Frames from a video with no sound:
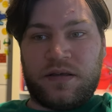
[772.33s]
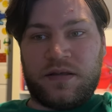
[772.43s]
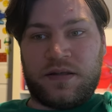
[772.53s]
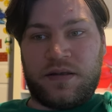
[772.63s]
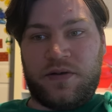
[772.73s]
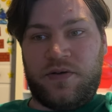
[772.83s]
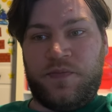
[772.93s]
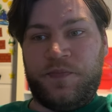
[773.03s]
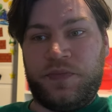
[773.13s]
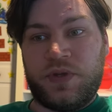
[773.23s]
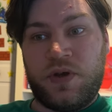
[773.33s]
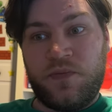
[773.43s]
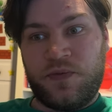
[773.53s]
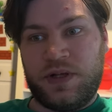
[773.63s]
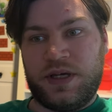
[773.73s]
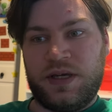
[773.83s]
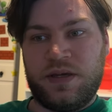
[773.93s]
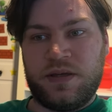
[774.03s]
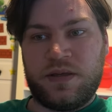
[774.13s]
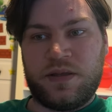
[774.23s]
So hopefully
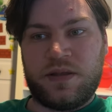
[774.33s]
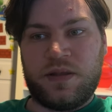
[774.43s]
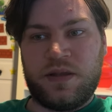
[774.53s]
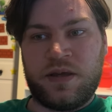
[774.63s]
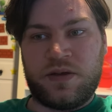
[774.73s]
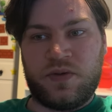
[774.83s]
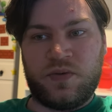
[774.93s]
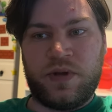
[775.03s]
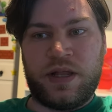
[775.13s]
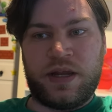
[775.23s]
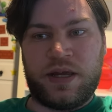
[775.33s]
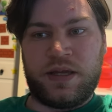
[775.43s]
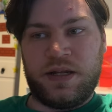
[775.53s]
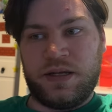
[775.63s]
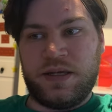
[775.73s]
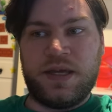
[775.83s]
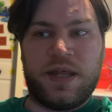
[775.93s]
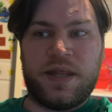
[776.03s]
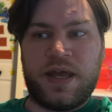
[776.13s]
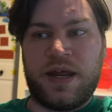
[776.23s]
that goes well and I can
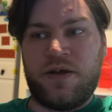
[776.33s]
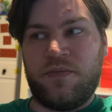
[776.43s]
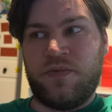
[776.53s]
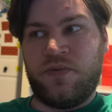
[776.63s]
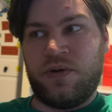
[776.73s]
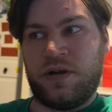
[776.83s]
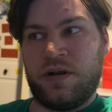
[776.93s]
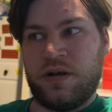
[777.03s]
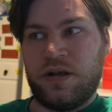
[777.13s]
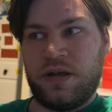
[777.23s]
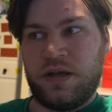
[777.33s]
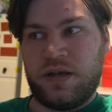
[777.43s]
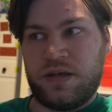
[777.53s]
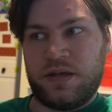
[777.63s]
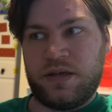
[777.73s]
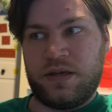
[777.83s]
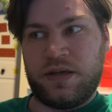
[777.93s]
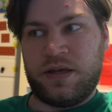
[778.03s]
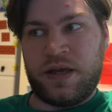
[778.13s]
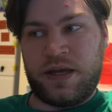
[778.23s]
get that out before
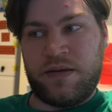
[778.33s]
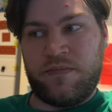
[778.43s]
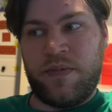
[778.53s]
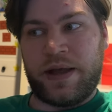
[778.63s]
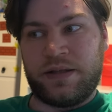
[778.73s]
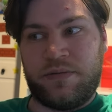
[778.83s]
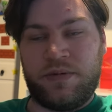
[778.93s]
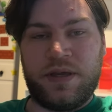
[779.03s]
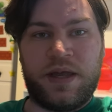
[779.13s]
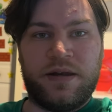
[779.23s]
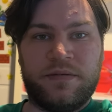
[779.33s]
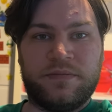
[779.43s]
I get backed up again.